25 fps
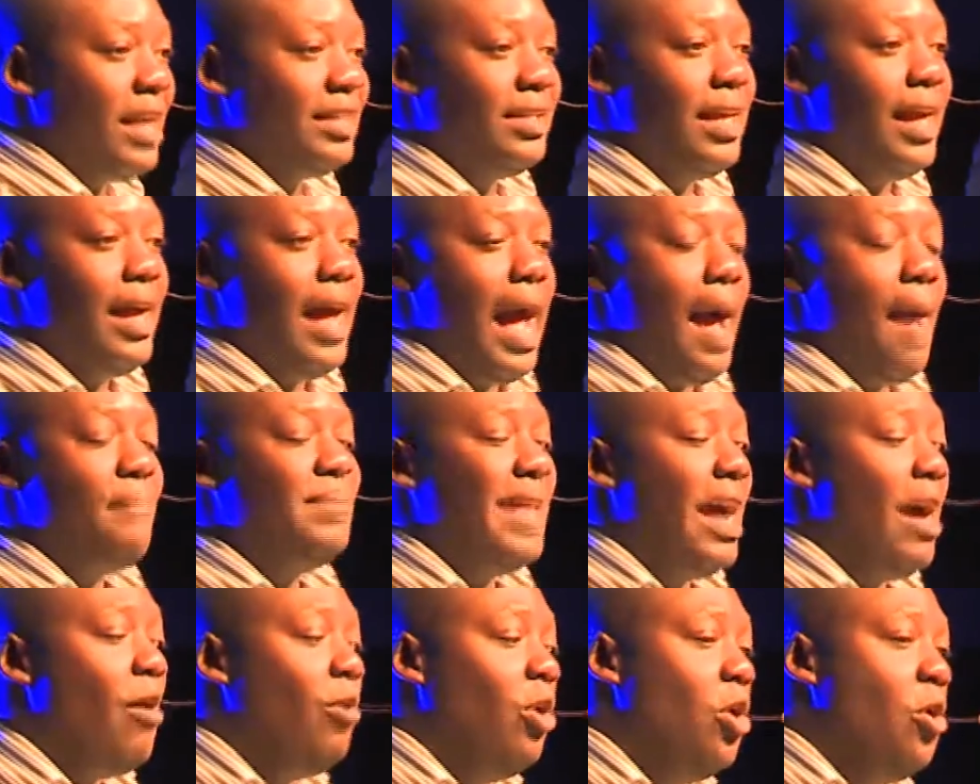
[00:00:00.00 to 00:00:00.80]
the app
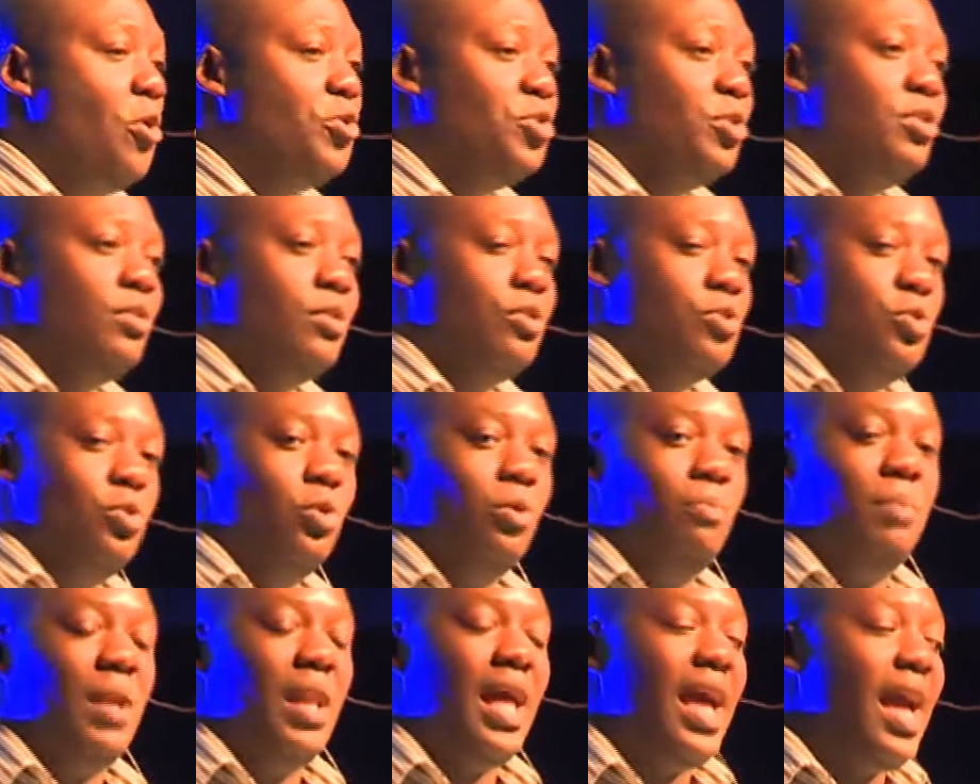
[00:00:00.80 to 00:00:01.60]
downloads on Google
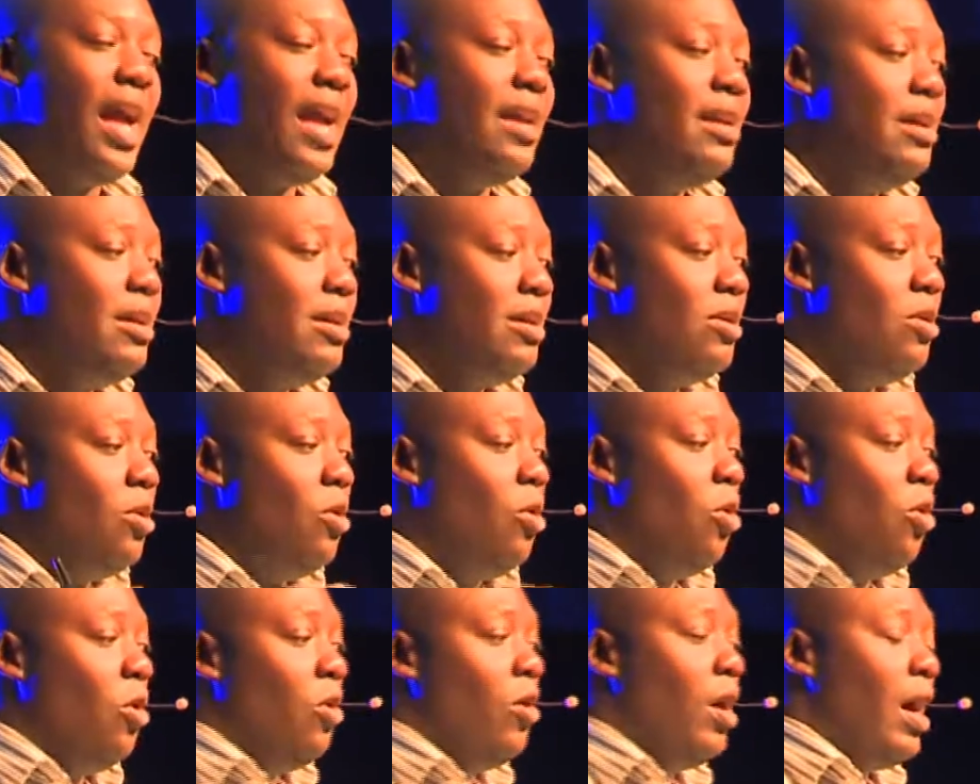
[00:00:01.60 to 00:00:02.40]
Play
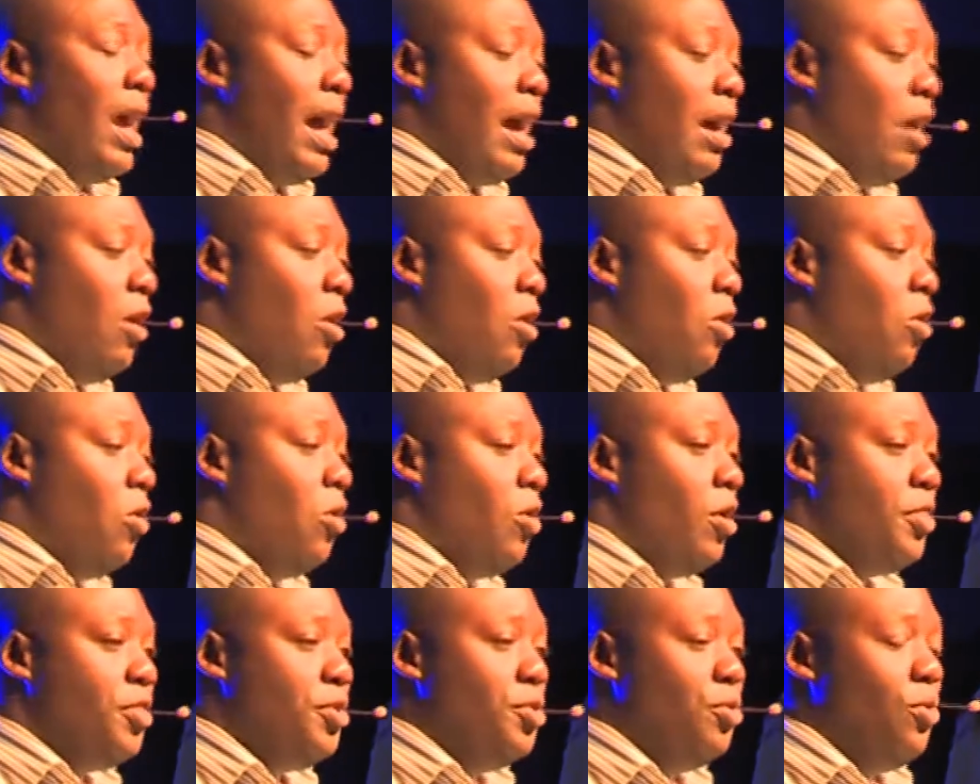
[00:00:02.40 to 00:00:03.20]
or, uh,
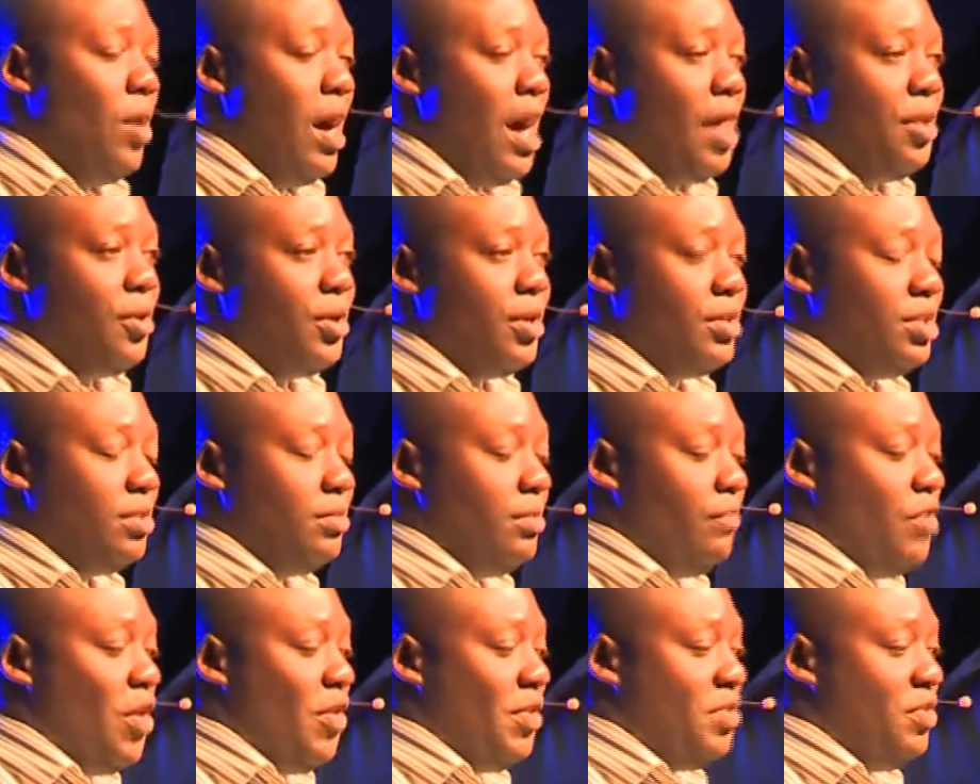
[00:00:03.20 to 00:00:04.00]
or through other
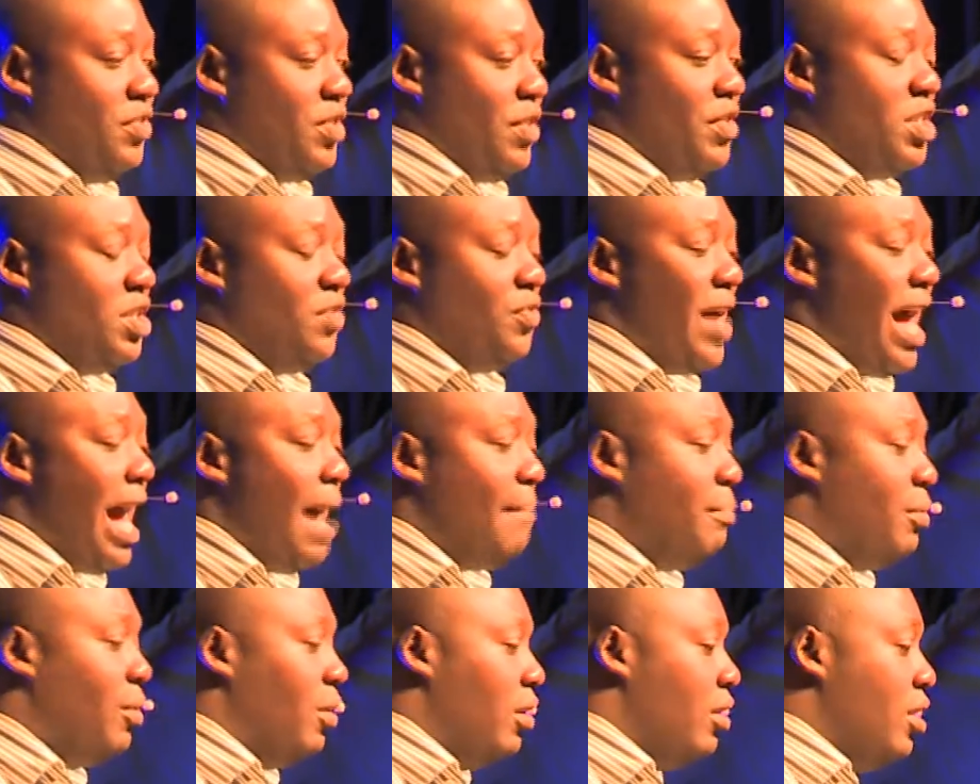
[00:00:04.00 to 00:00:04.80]
services for
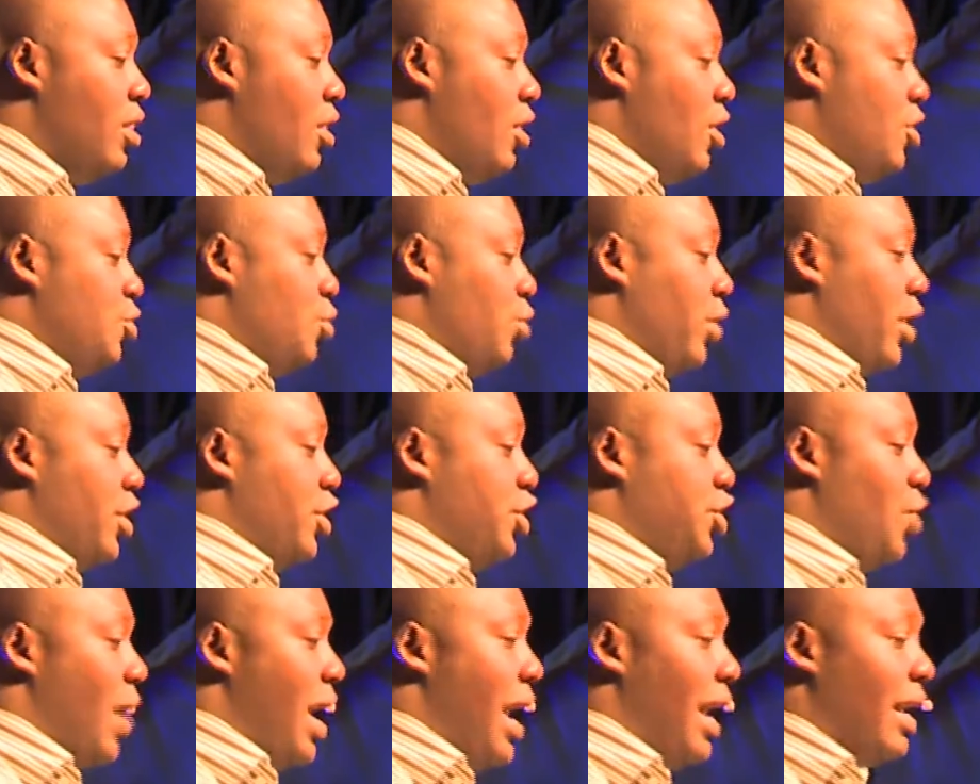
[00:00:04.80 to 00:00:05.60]
Apple. You can
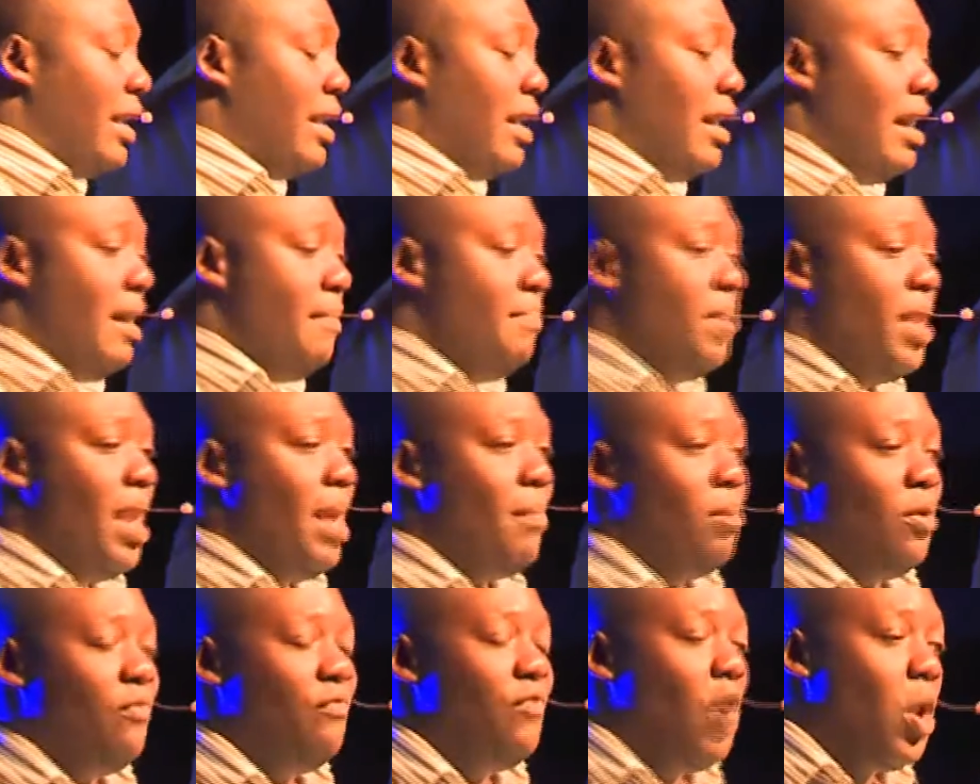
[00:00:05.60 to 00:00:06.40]
track um, the
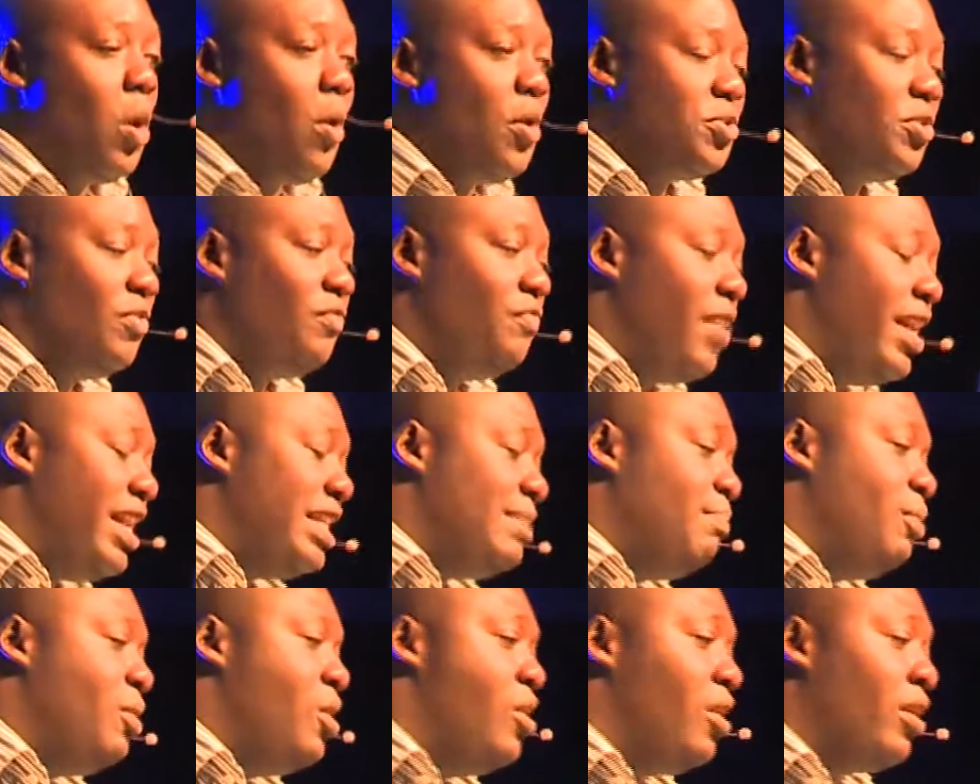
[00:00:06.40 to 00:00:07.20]
number of followers on
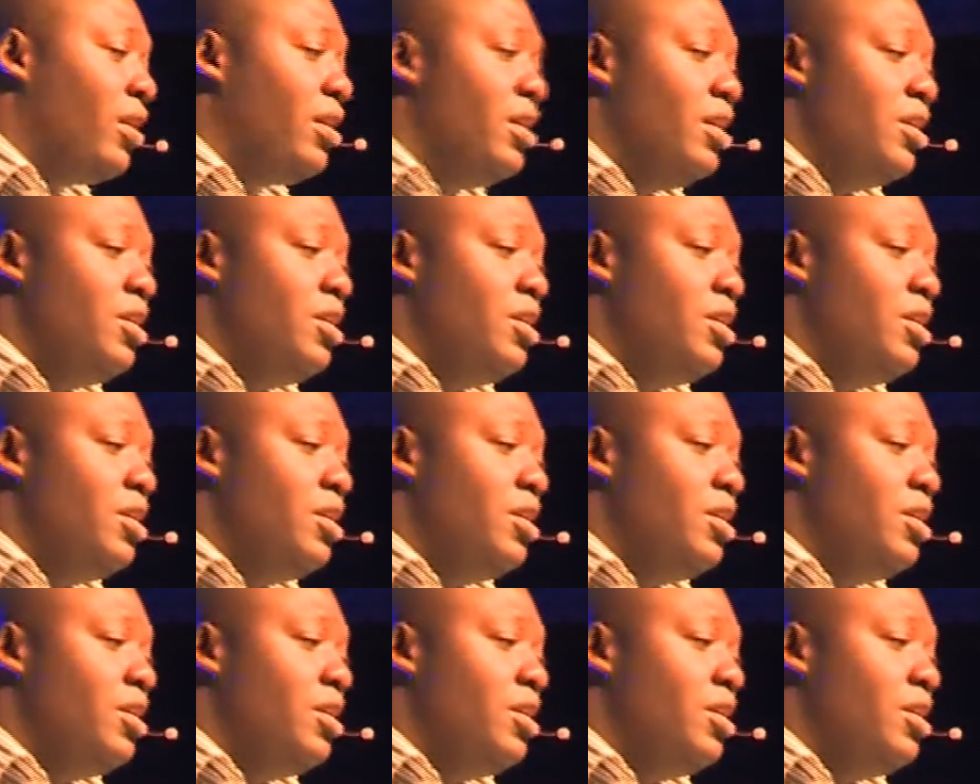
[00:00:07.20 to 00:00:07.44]
Facebook.